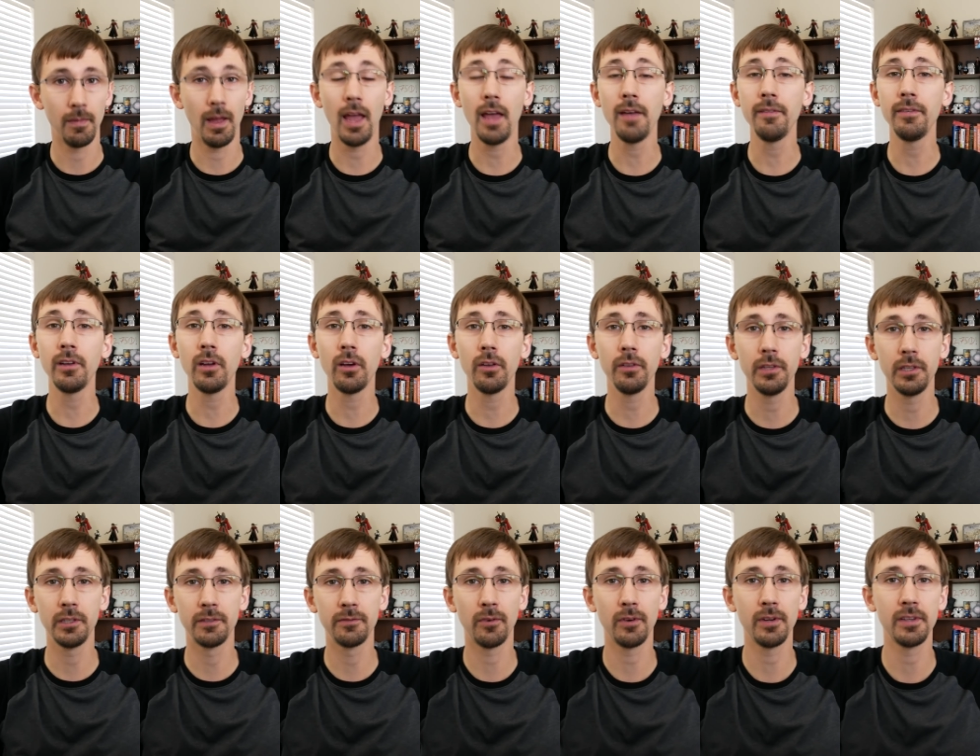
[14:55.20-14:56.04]
Having all
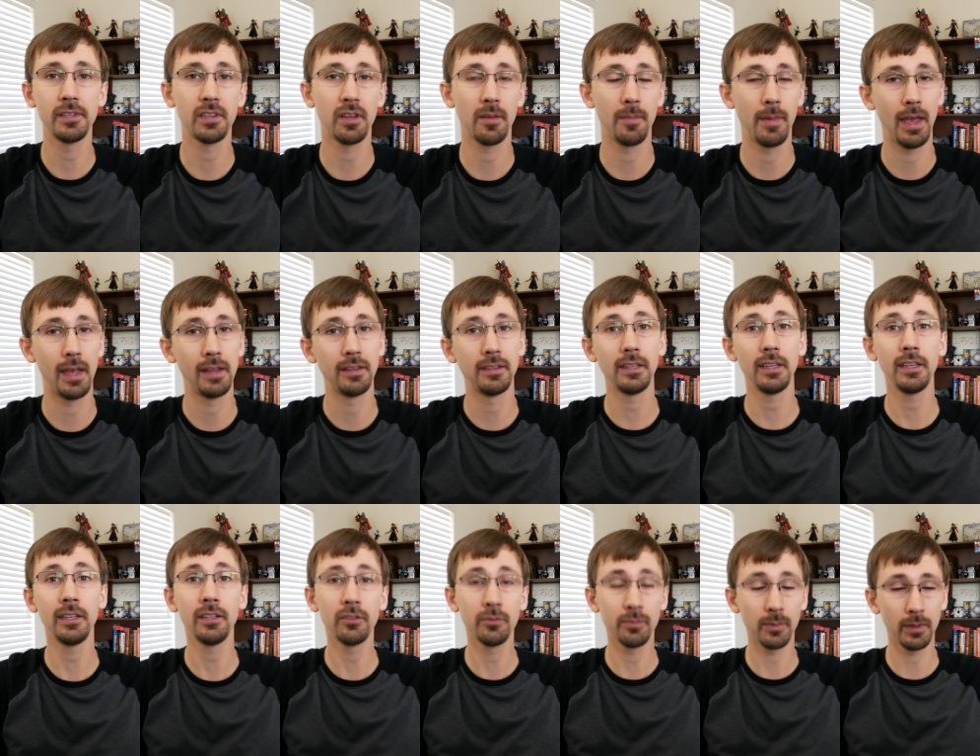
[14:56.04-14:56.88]
these voice commands
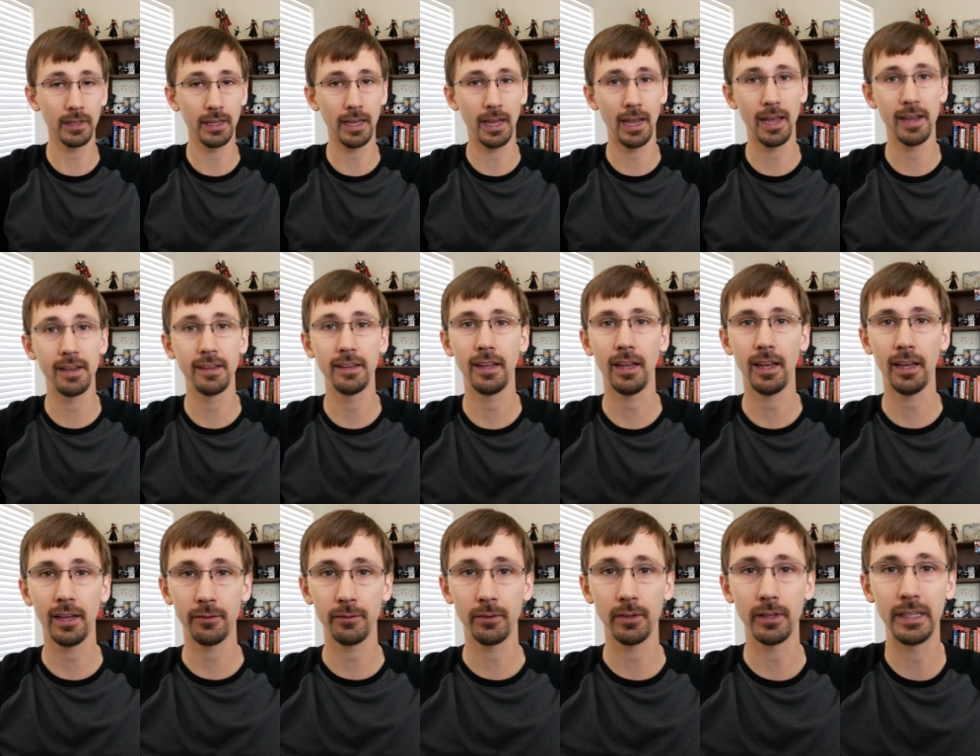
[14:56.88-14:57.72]
is really handy
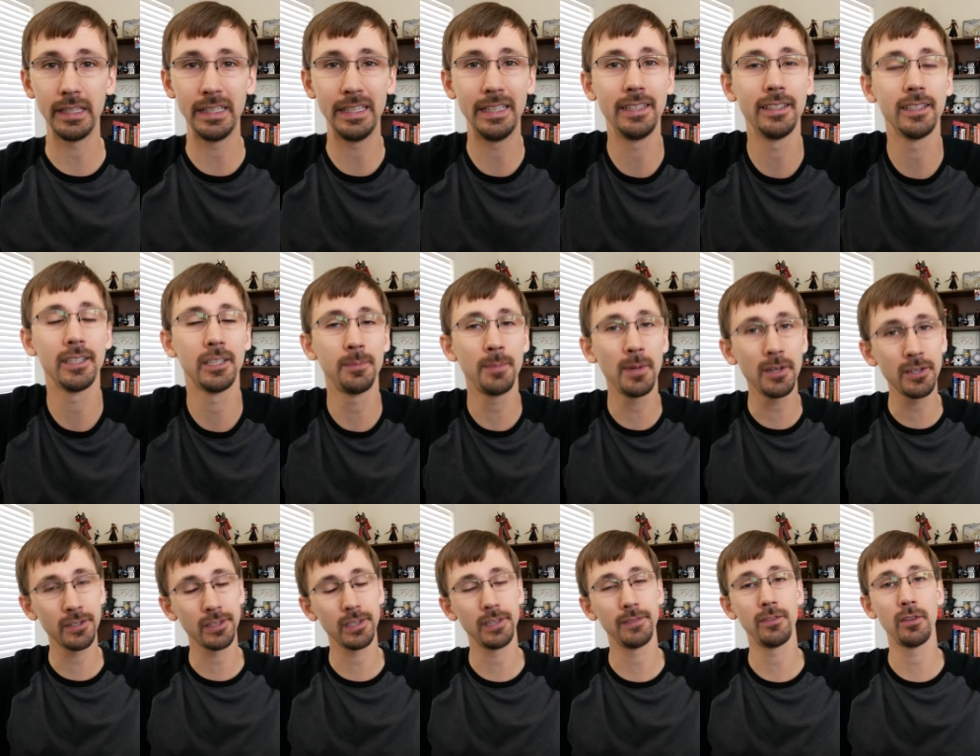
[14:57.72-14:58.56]
and really neat,
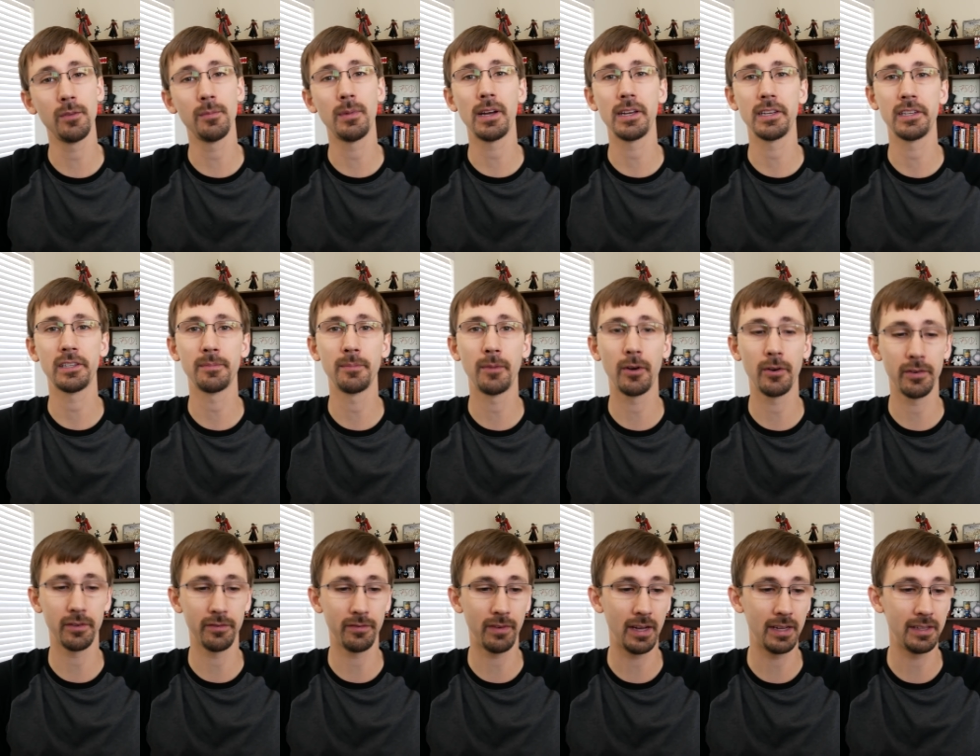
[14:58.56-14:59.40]
especially if you buy
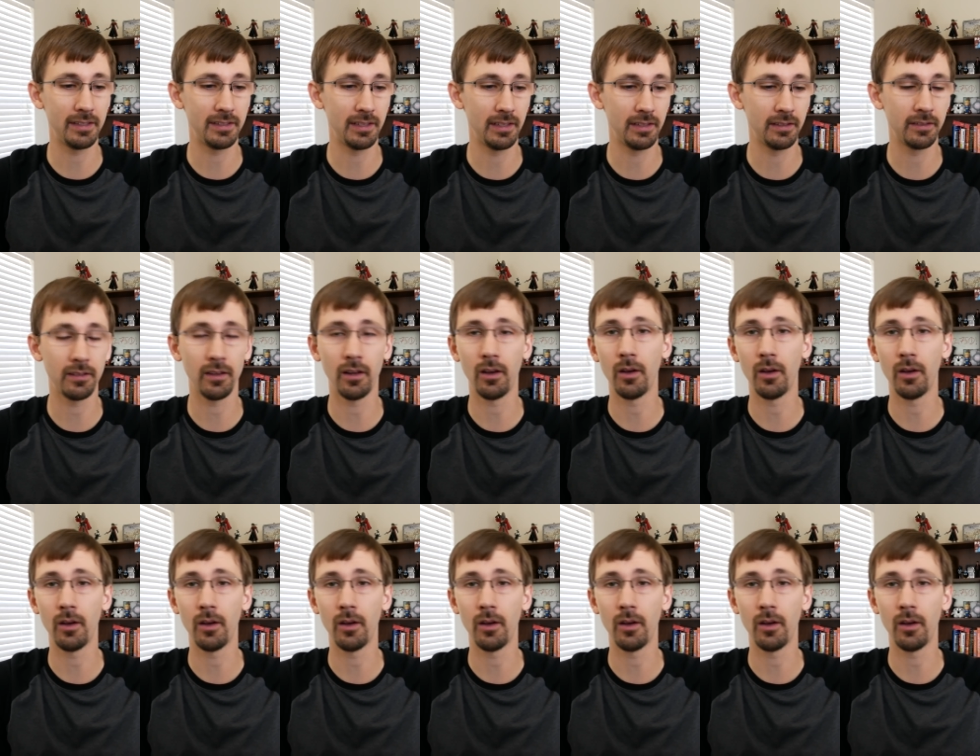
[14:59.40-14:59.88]
smart devices.